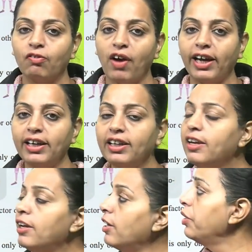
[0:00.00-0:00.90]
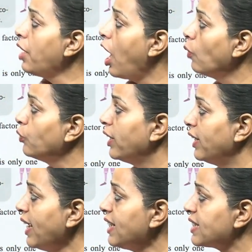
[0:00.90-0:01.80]
Fine. Now the
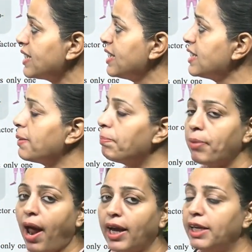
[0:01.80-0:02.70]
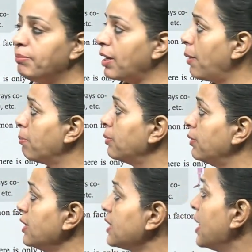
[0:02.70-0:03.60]
next is prime
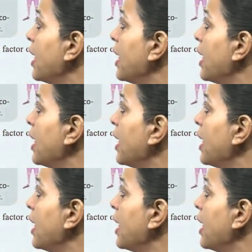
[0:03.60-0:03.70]
numbers.